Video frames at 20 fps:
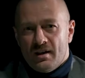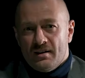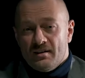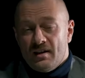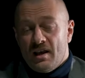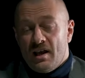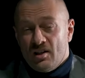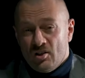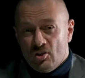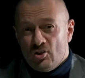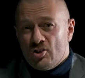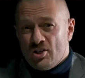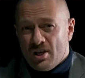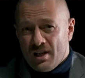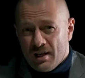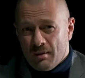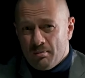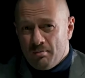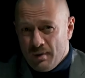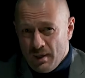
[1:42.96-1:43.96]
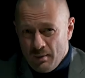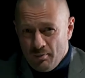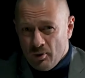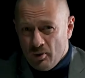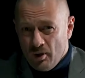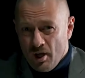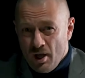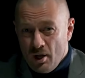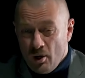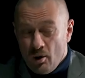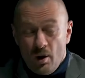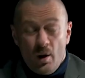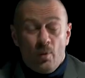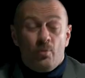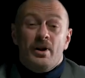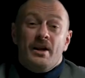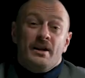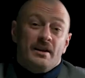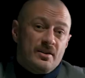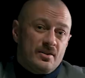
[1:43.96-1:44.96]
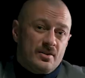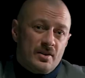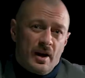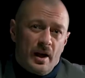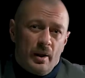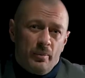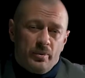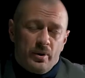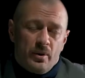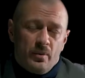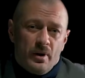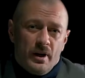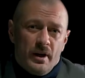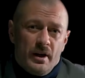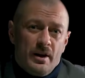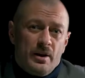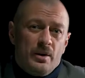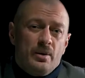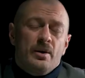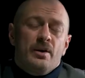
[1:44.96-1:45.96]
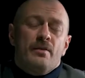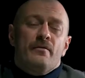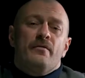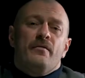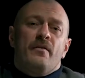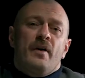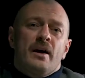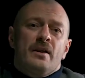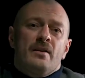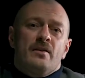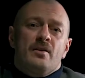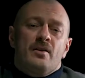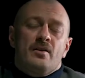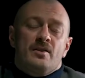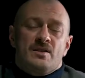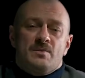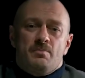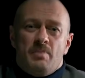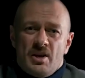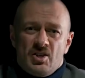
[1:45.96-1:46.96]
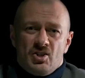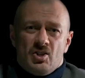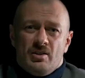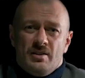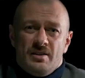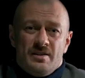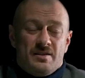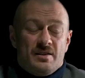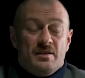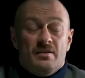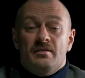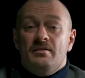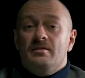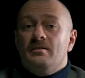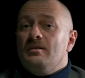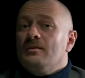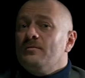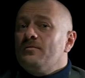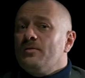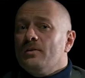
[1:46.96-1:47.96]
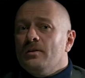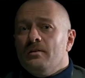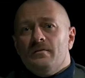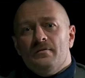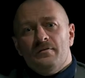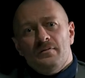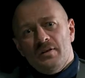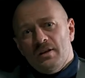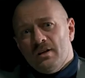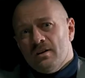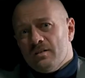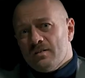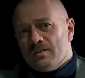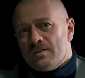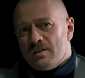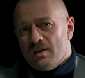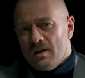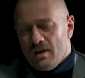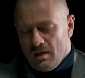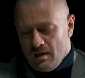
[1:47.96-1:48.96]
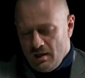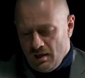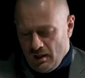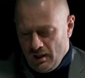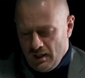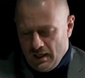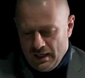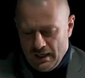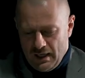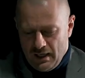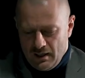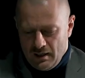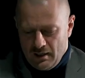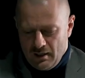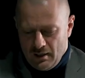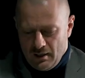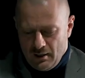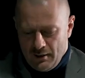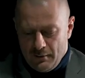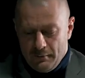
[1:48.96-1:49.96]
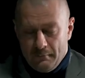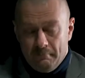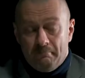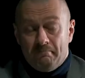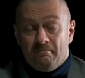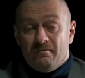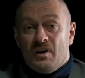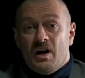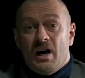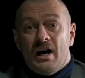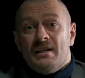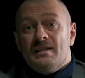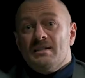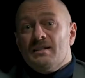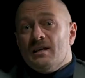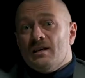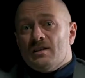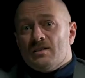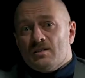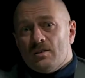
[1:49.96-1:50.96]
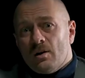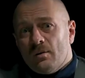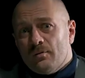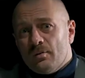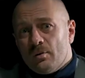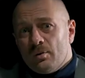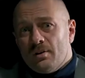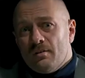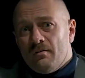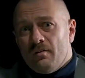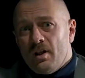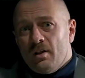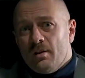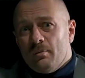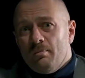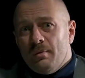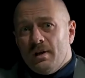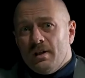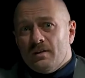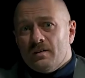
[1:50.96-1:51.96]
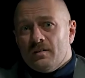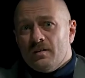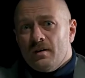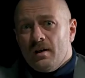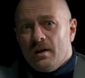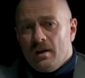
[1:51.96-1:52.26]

and energetic people who are ready to help you. You can find their specialists in different fields like IT and software development,